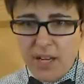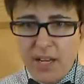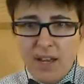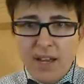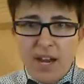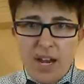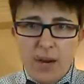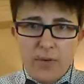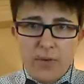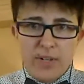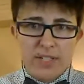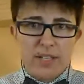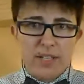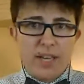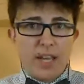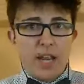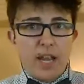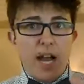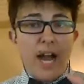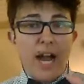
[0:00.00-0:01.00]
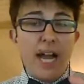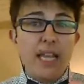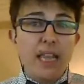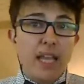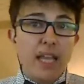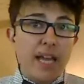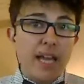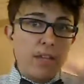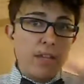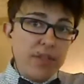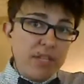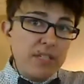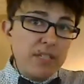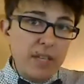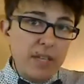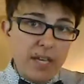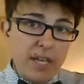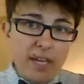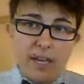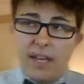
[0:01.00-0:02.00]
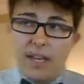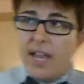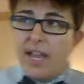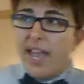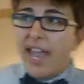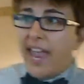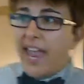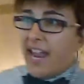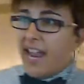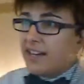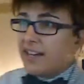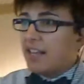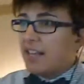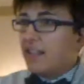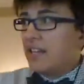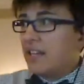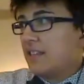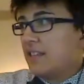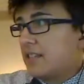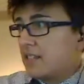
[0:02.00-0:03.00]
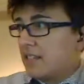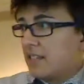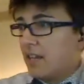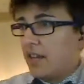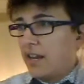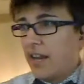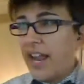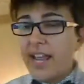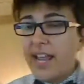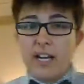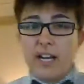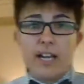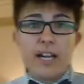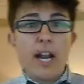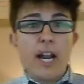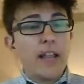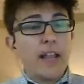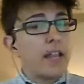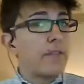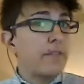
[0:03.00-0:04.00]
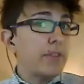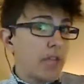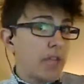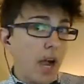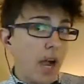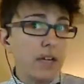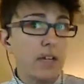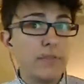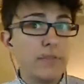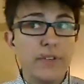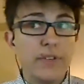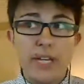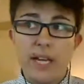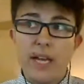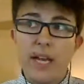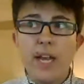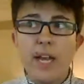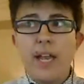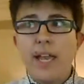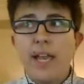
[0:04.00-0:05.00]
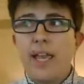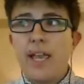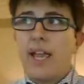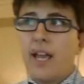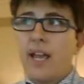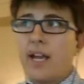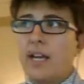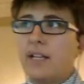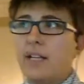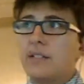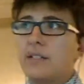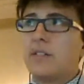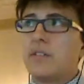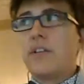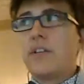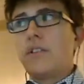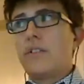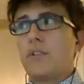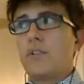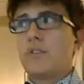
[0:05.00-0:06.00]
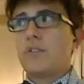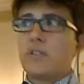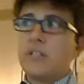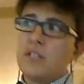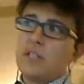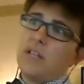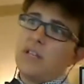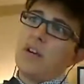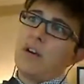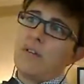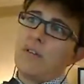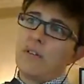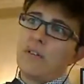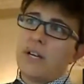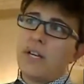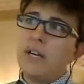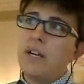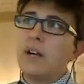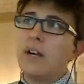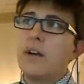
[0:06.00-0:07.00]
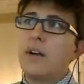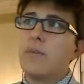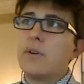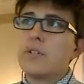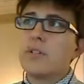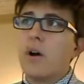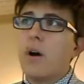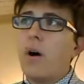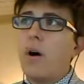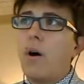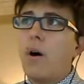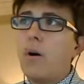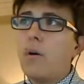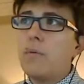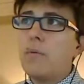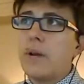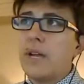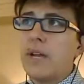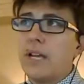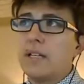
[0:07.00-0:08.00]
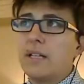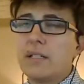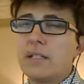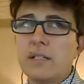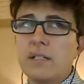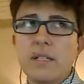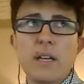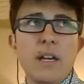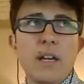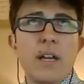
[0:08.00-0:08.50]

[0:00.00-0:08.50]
I was like, I like this thing, and I like this thing, and then I like photography, and then there's this thing over here. It was always,